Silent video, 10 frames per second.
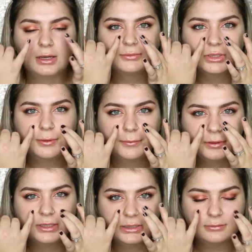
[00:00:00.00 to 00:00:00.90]
and I'm just
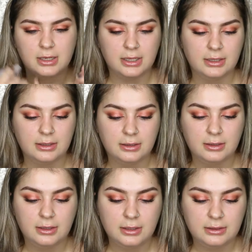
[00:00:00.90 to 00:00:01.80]
popping this in my
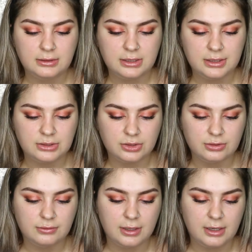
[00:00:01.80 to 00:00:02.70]

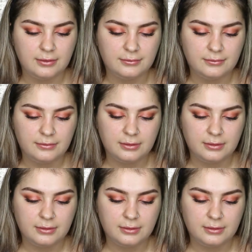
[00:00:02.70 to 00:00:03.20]
T-zone where I have